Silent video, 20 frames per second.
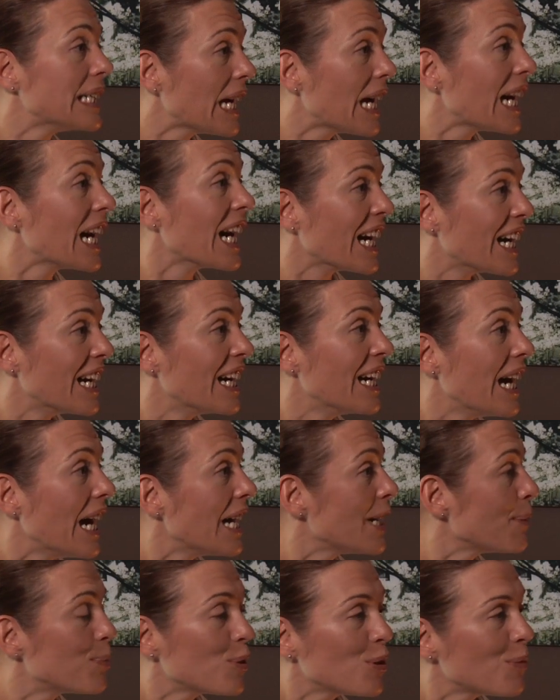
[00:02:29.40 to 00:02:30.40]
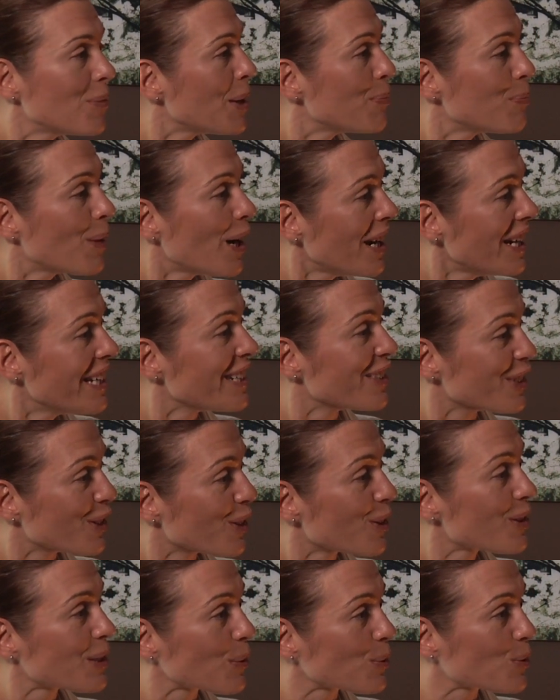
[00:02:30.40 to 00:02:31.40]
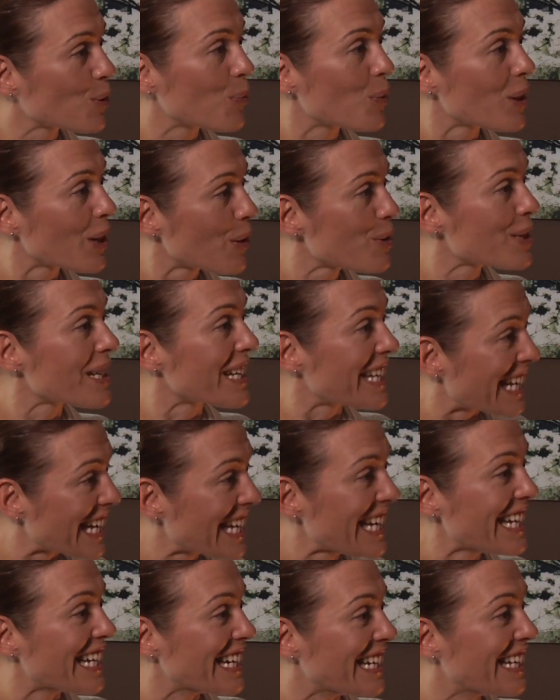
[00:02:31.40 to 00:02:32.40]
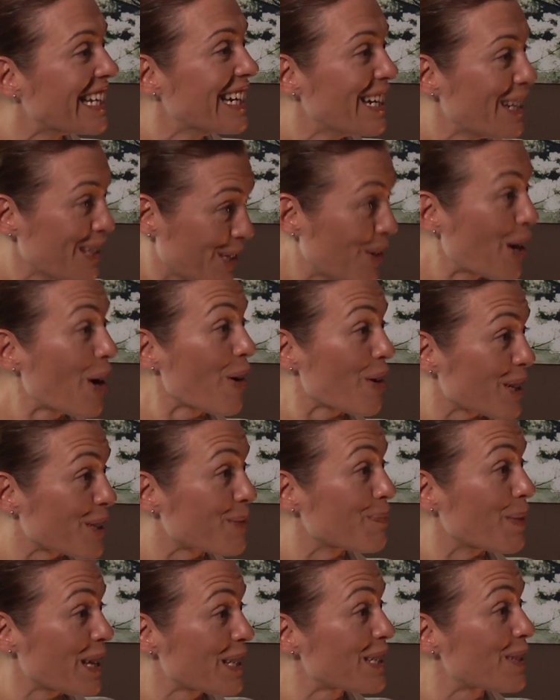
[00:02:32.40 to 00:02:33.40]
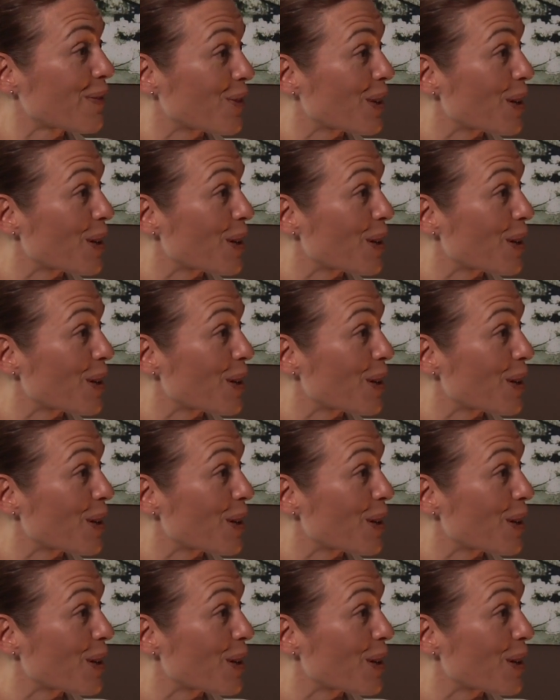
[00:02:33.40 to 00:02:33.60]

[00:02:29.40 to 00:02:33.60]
Yeah. And it blew my mind, because I was going, when I was a kid, how expensive